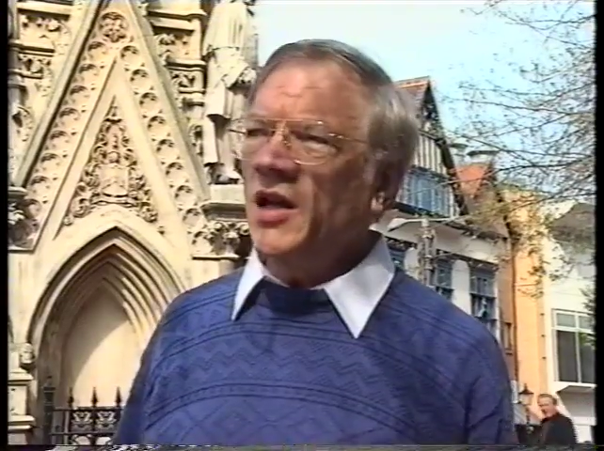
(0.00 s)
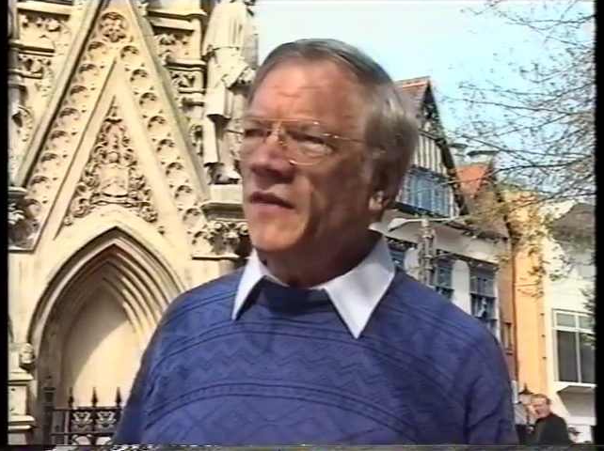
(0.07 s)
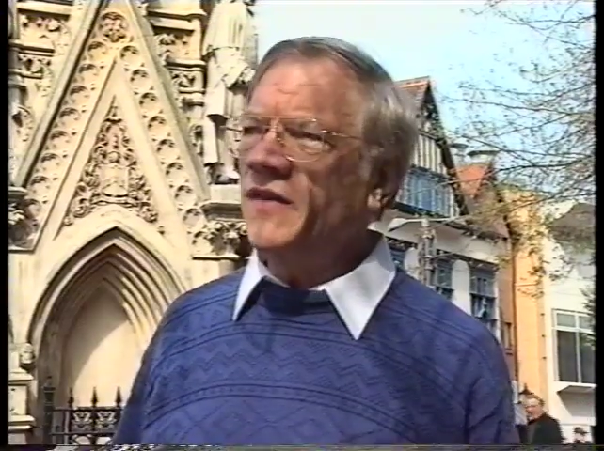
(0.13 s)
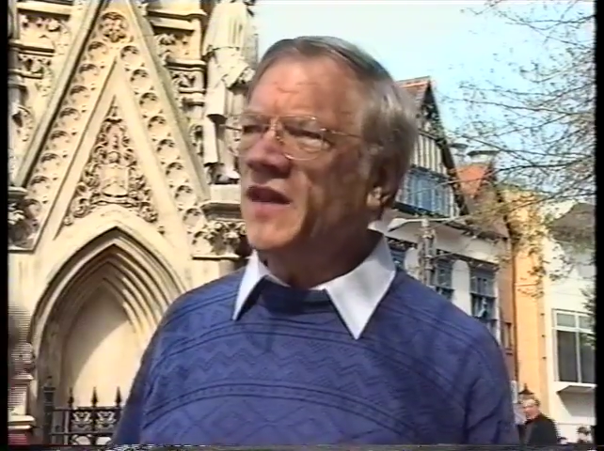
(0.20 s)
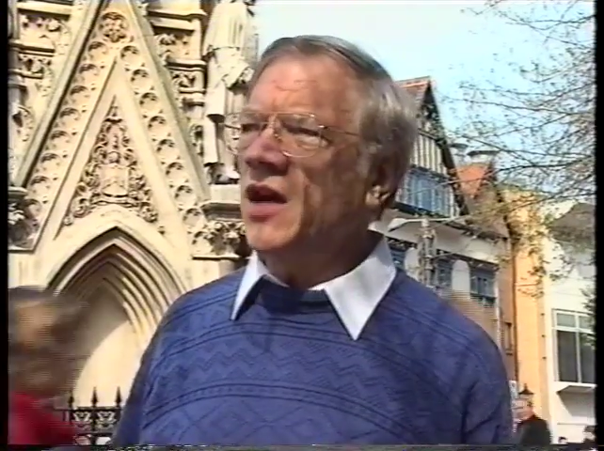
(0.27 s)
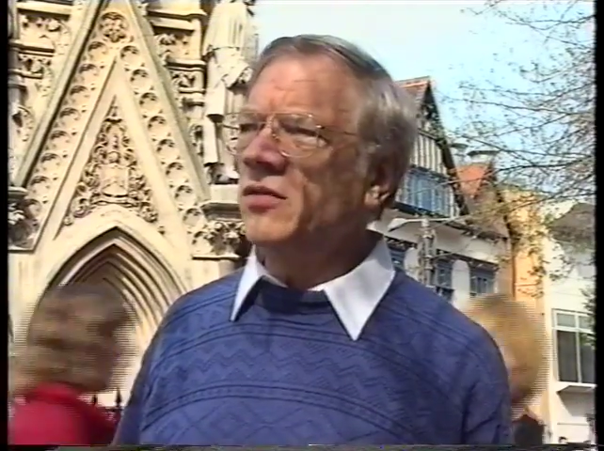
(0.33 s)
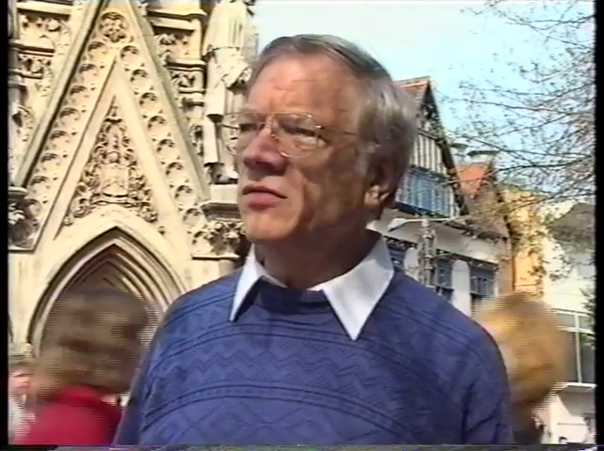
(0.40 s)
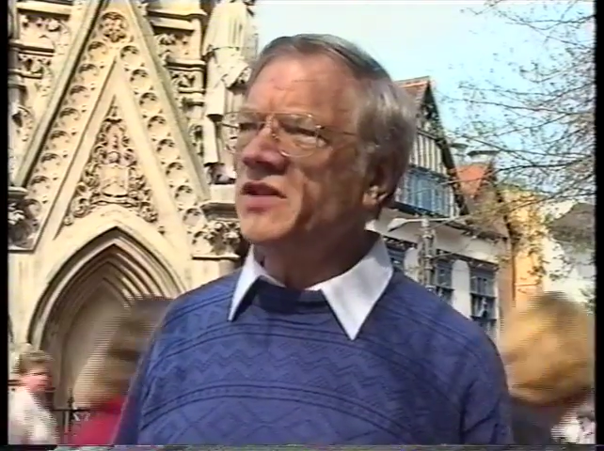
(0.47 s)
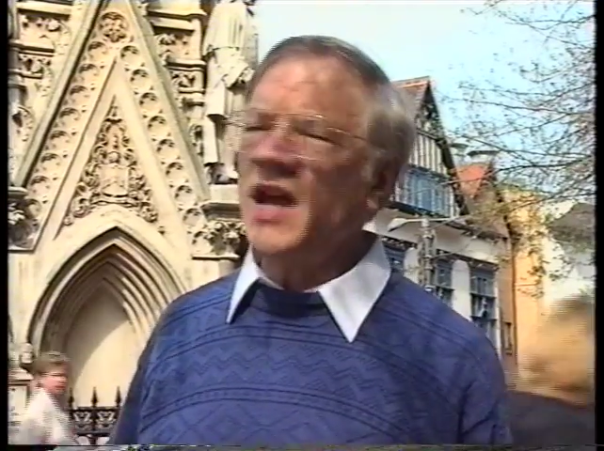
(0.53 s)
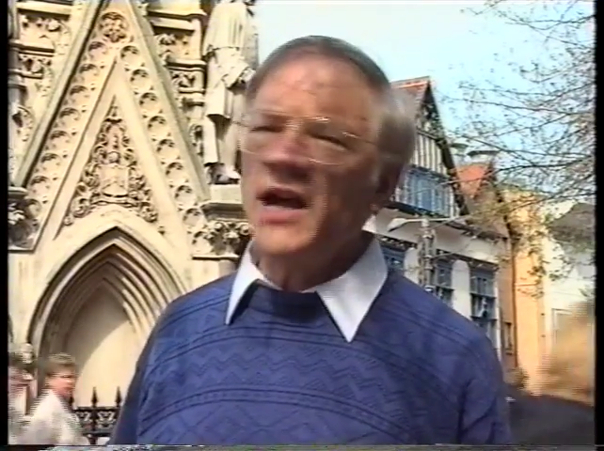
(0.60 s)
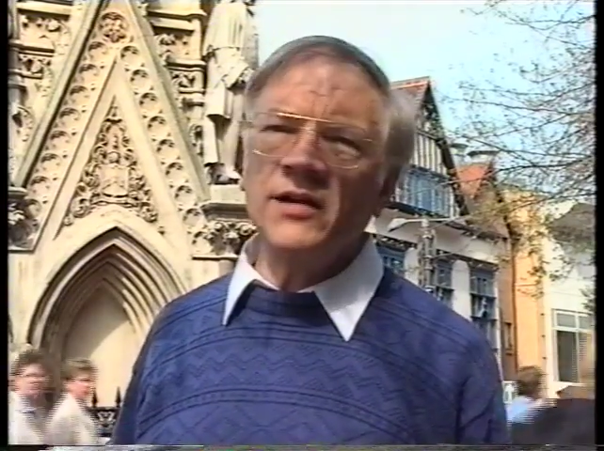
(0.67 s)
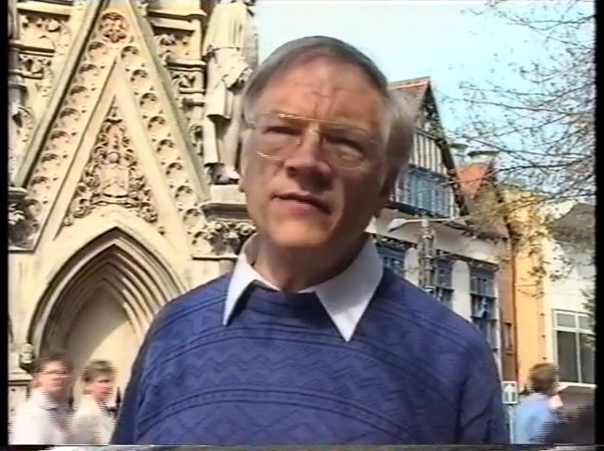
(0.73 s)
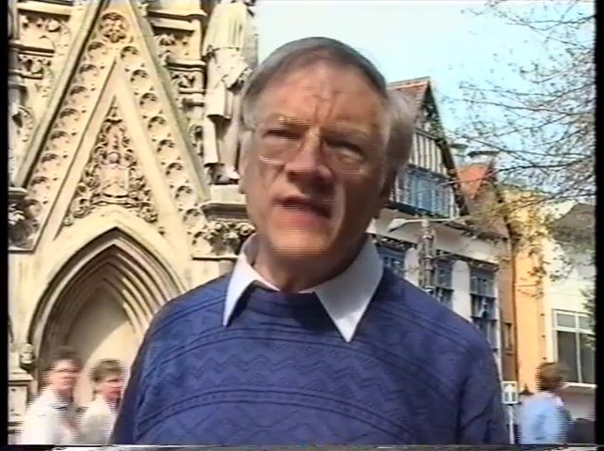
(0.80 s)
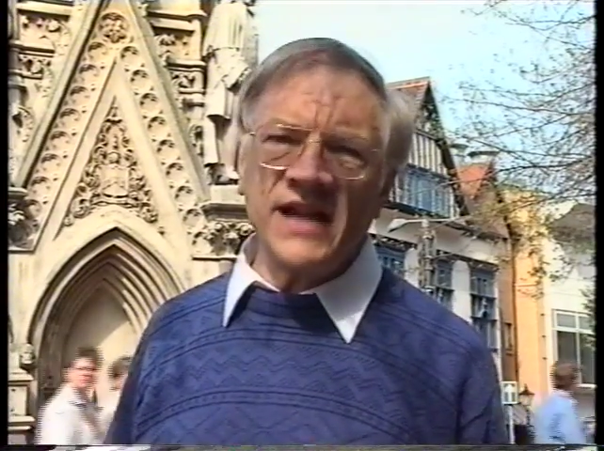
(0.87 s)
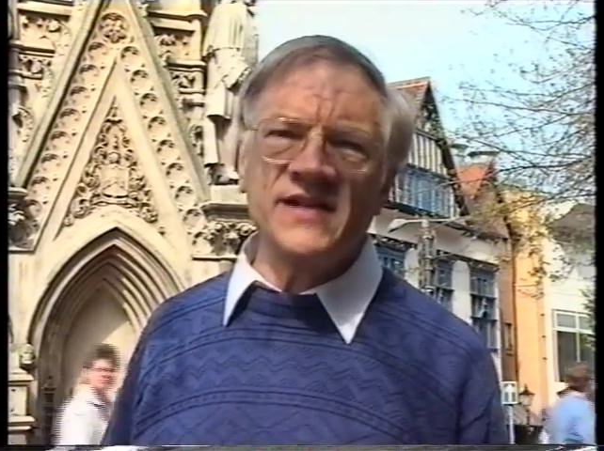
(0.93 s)
the old town
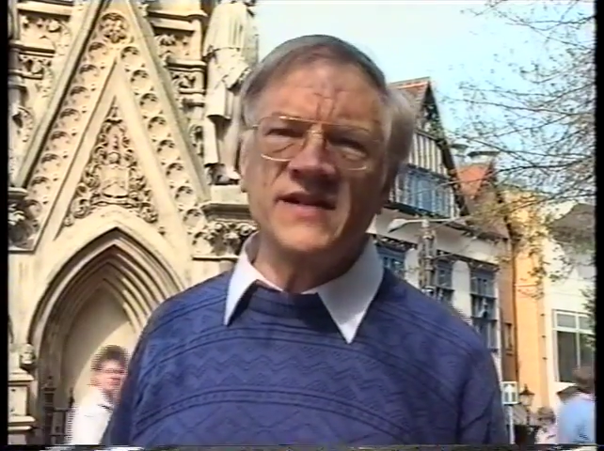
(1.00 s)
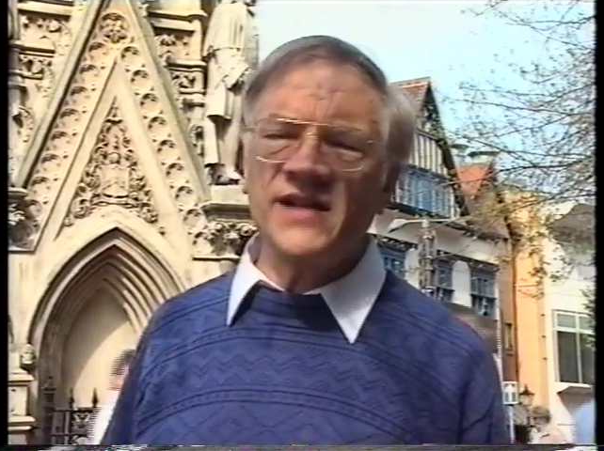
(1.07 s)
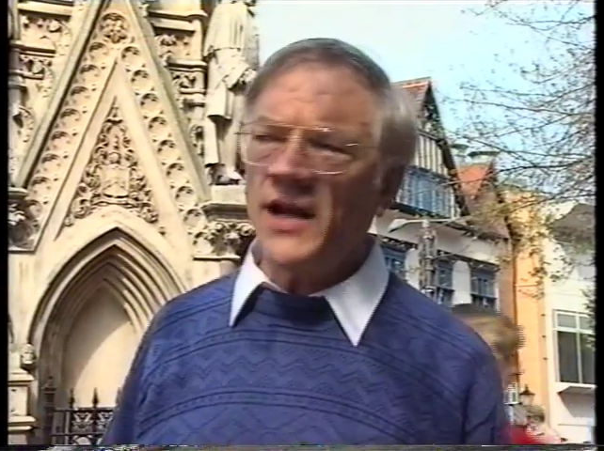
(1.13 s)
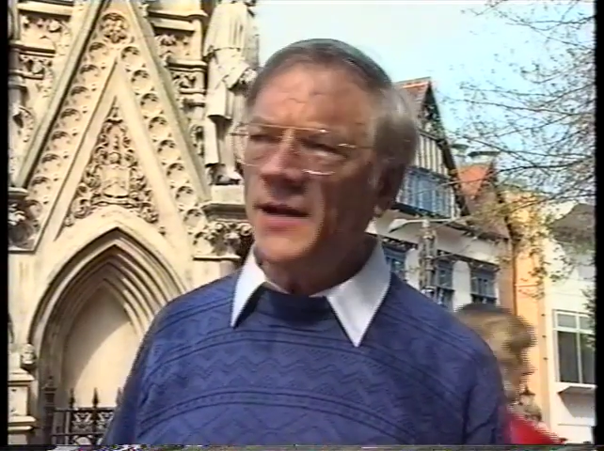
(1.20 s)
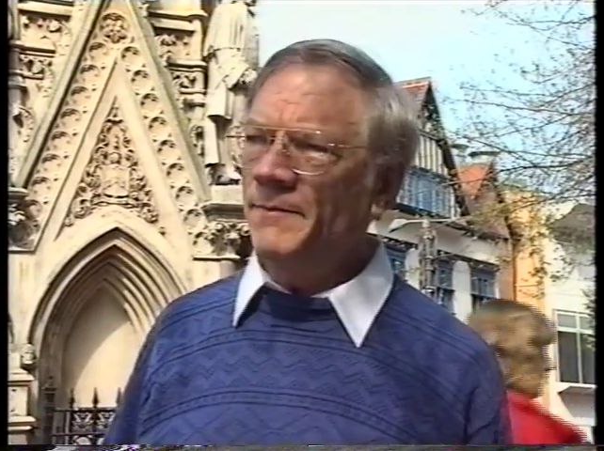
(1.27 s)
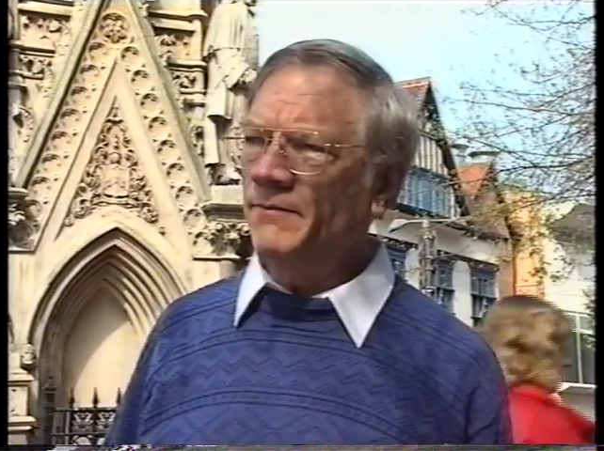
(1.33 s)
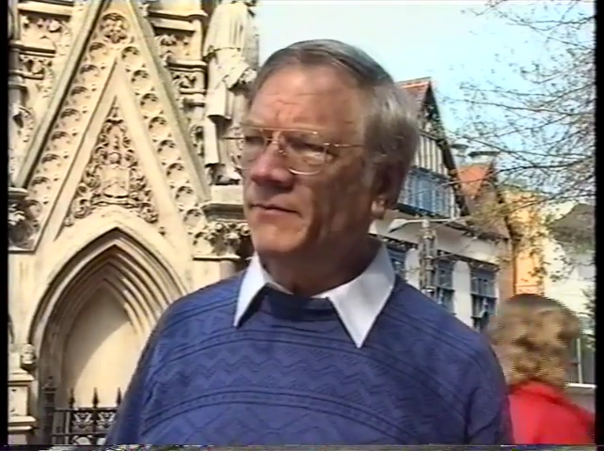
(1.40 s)
of Leicester.